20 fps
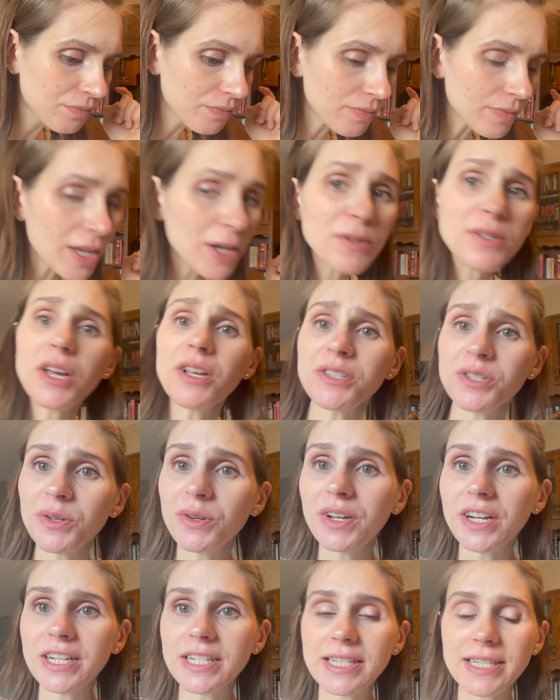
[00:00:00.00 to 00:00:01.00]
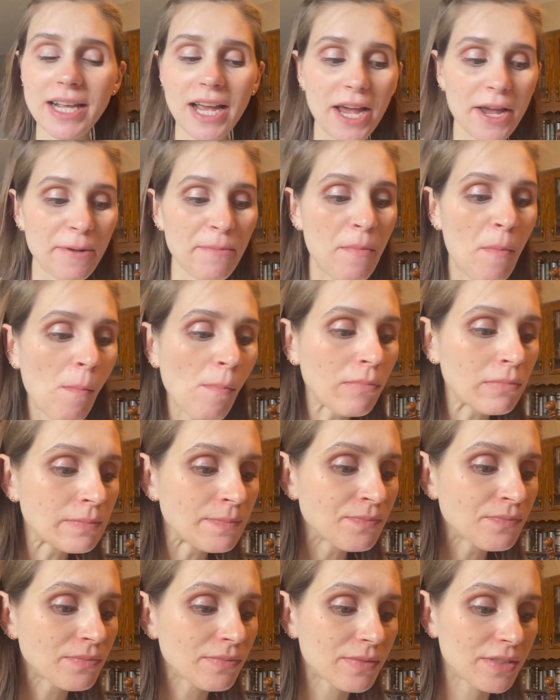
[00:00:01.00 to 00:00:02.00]
was also gonna say,
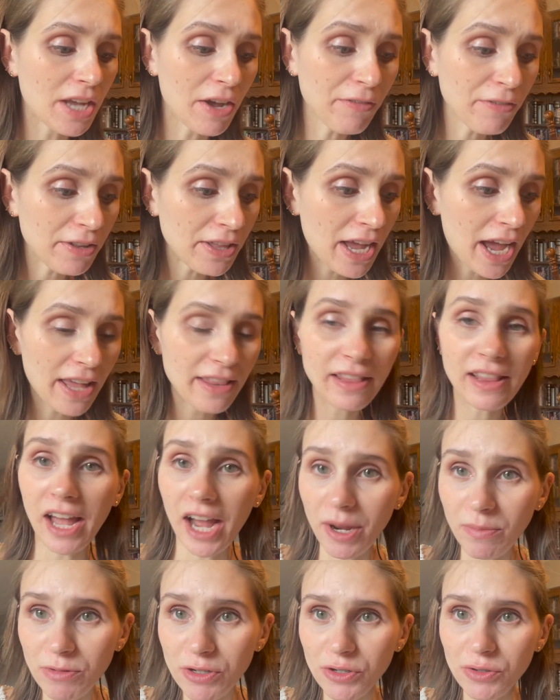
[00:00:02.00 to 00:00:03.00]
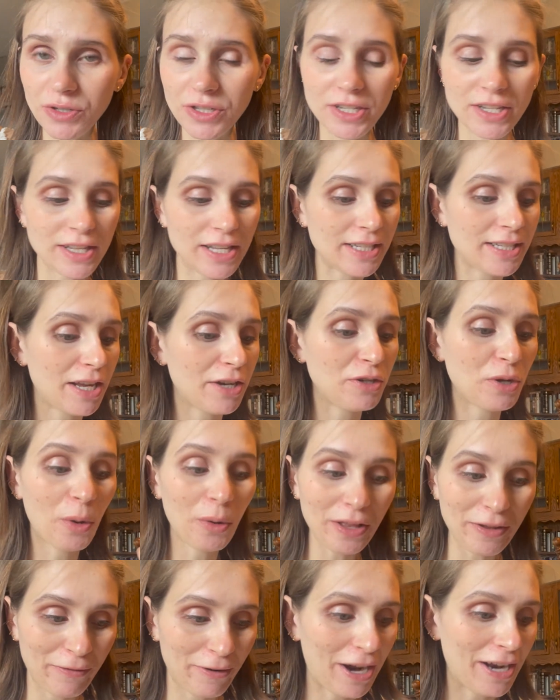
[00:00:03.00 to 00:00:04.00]
definitely add lime juice to this. I
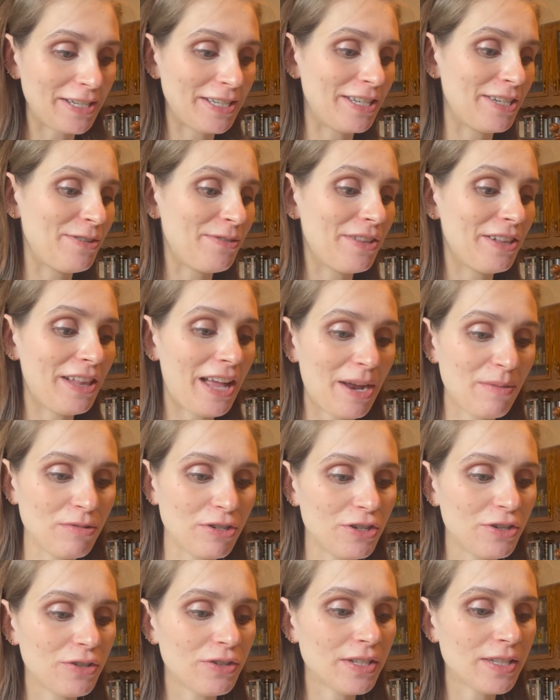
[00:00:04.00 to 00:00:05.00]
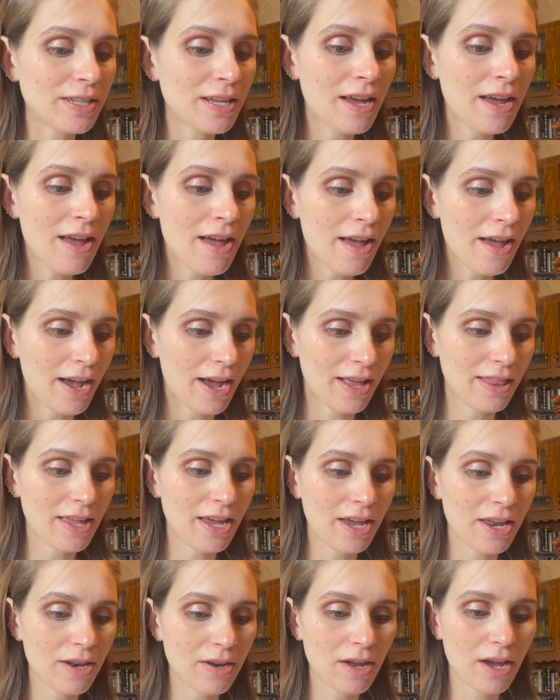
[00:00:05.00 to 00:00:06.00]
totally forgot to do the lime juice. And
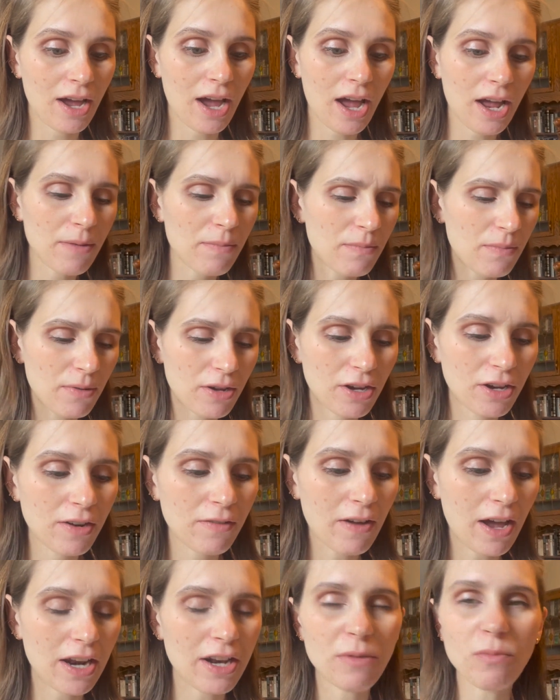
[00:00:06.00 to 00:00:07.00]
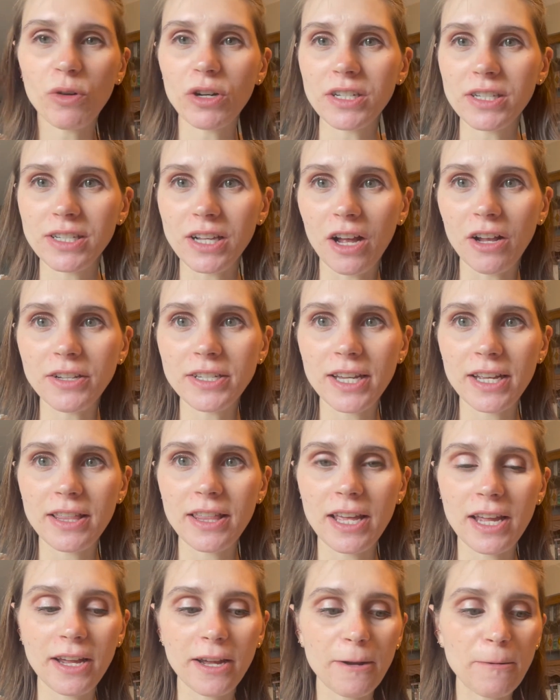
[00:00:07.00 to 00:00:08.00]
then I could have added more salt, I
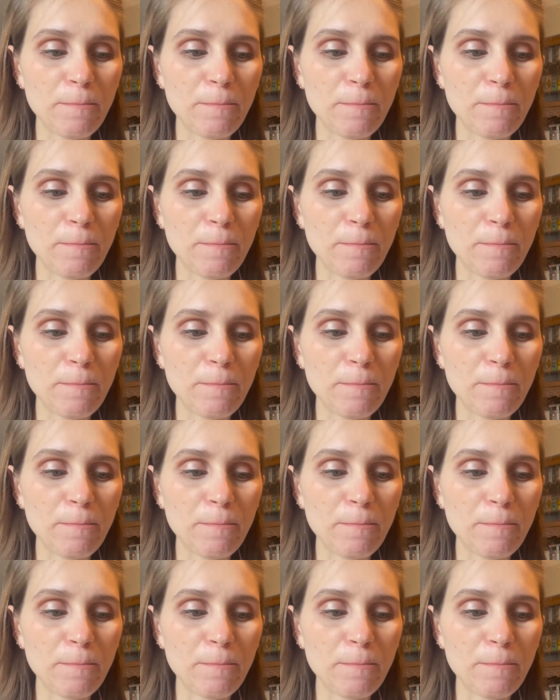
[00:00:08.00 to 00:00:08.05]
think,